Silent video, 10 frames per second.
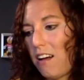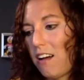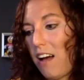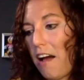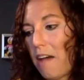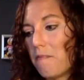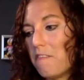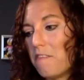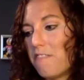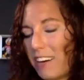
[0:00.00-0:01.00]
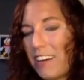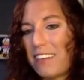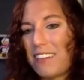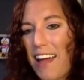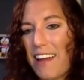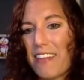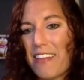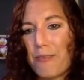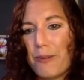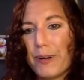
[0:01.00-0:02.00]
I'm very excited that
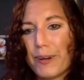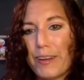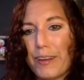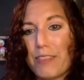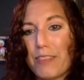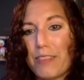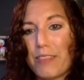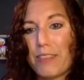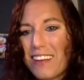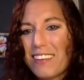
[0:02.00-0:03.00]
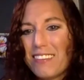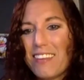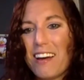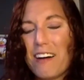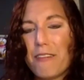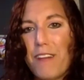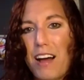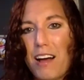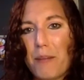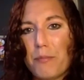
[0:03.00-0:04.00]
we're in the process of
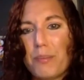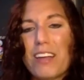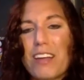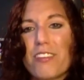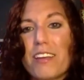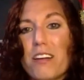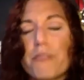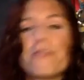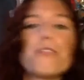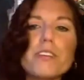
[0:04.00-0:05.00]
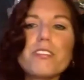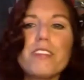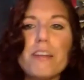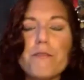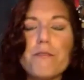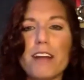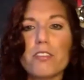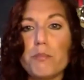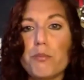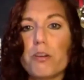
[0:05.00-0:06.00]
scheduling our first advisory
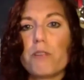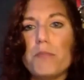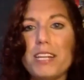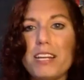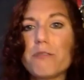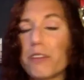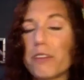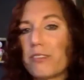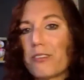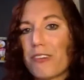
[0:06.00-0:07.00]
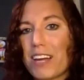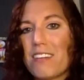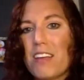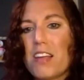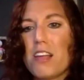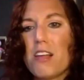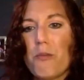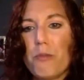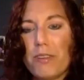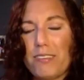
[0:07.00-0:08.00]
board meeting for this grant
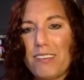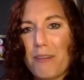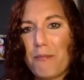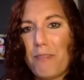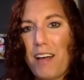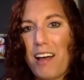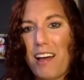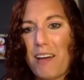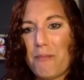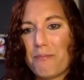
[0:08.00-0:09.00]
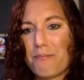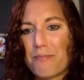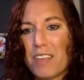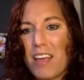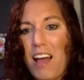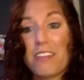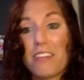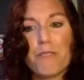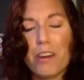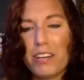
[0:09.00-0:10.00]
with some, I think,
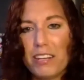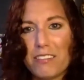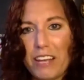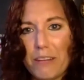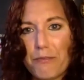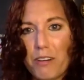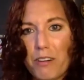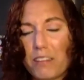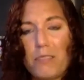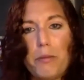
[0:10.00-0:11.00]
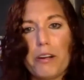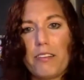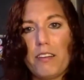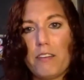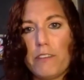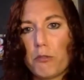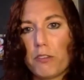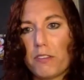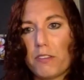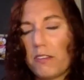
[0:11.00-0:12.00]
very insightful and experienced individuals
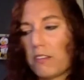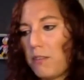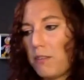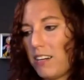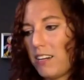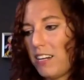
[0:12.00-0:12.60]
in this community.